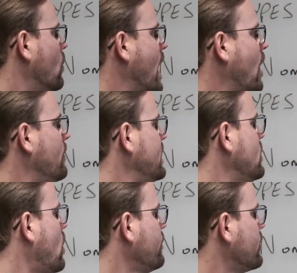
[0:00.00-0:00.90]
how
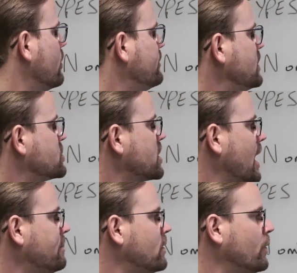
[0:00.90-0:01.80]
many are there of each
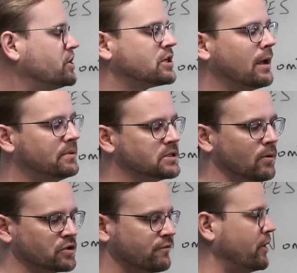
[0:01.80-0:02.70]
type, and which type is
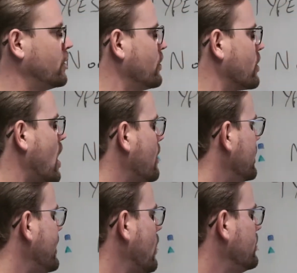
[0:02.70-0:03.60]
most frequent or
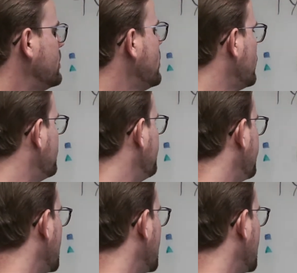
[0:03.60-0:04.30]
common? That would be the mode.